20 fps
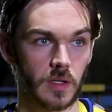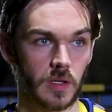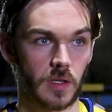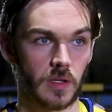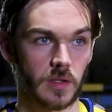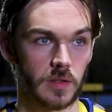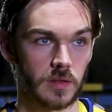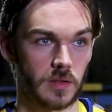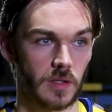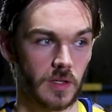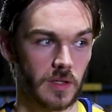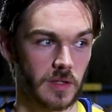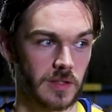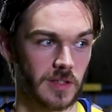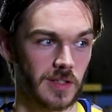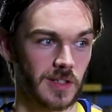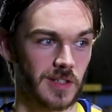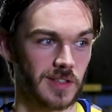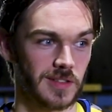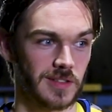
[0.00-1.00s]
I, I
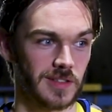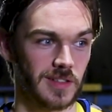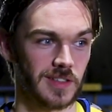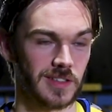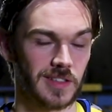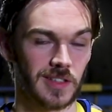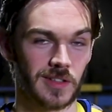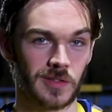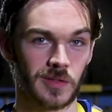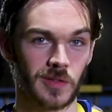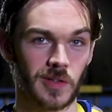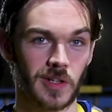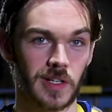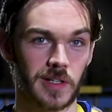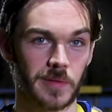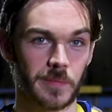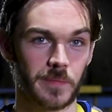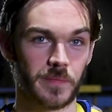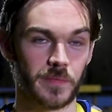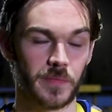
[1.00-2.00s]
think I've, i done all
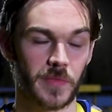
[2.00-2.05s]
right.